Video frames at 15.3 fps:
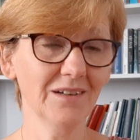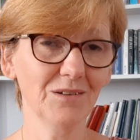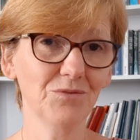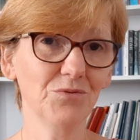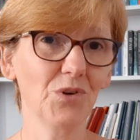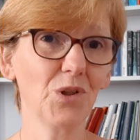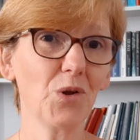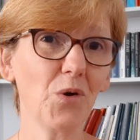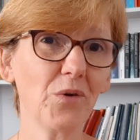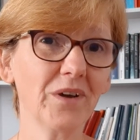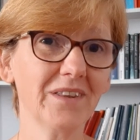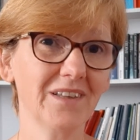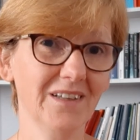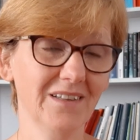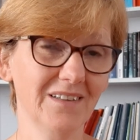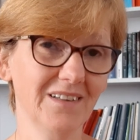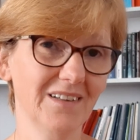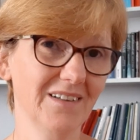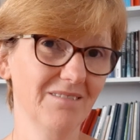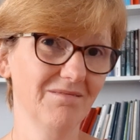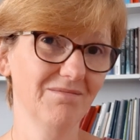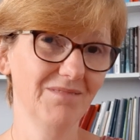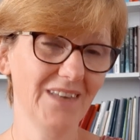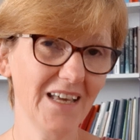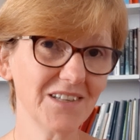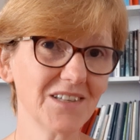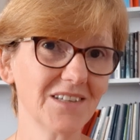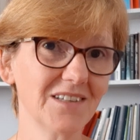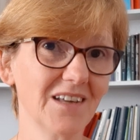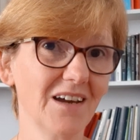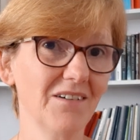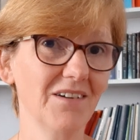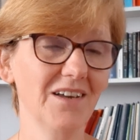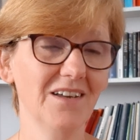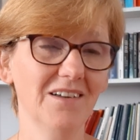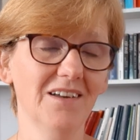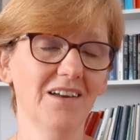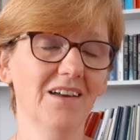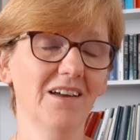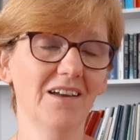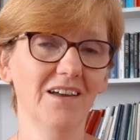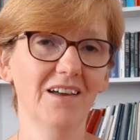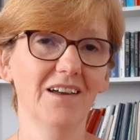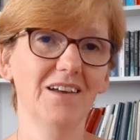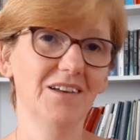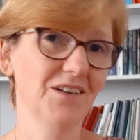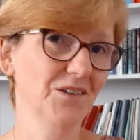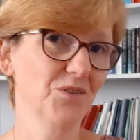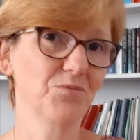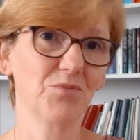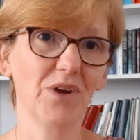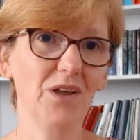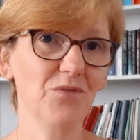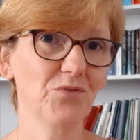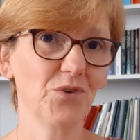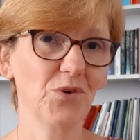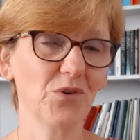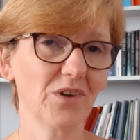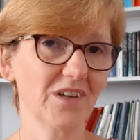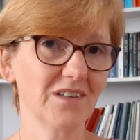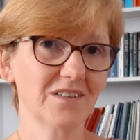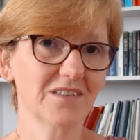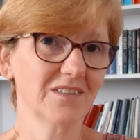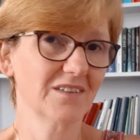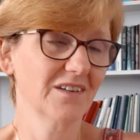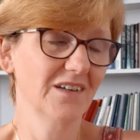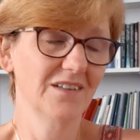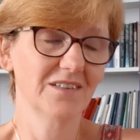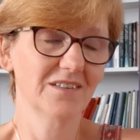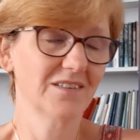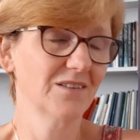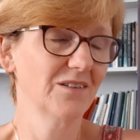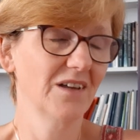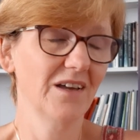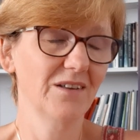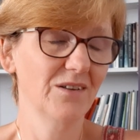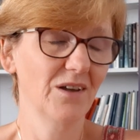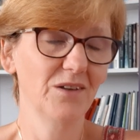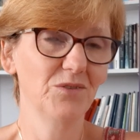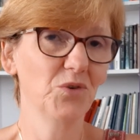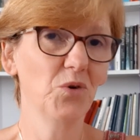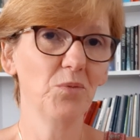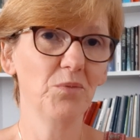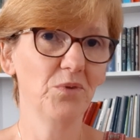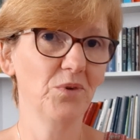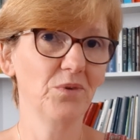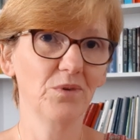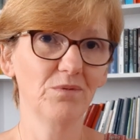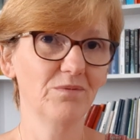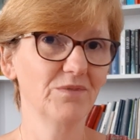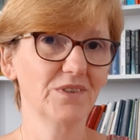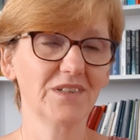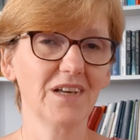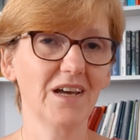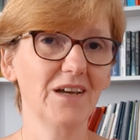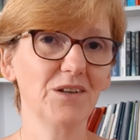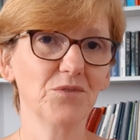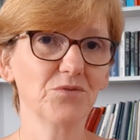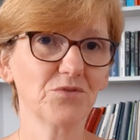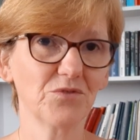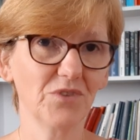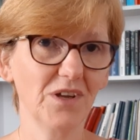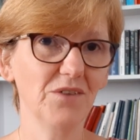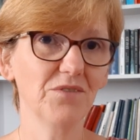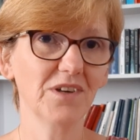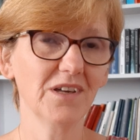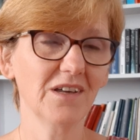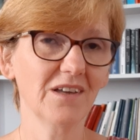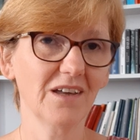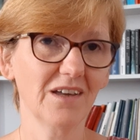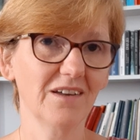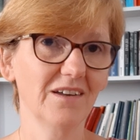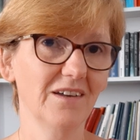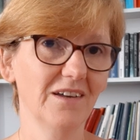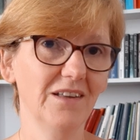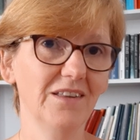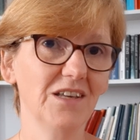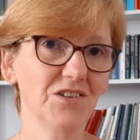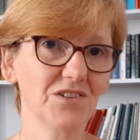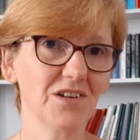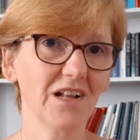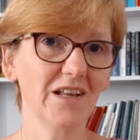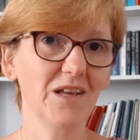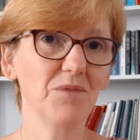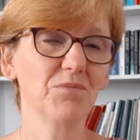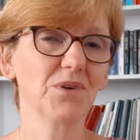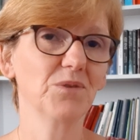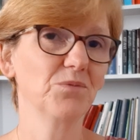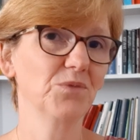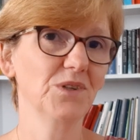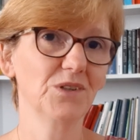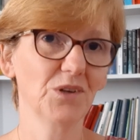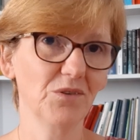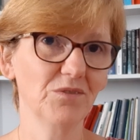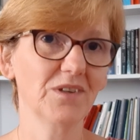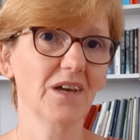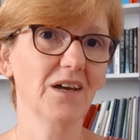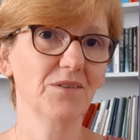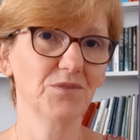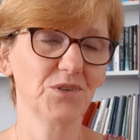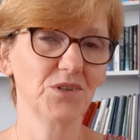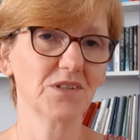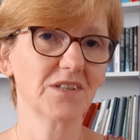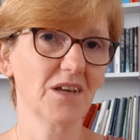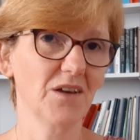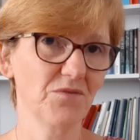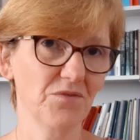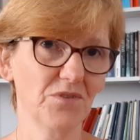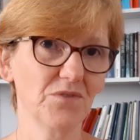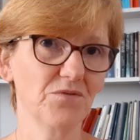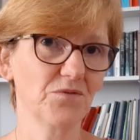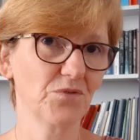for longer than necessary. Brain fog is a normal sign of grieving initially, but we don't have to suffer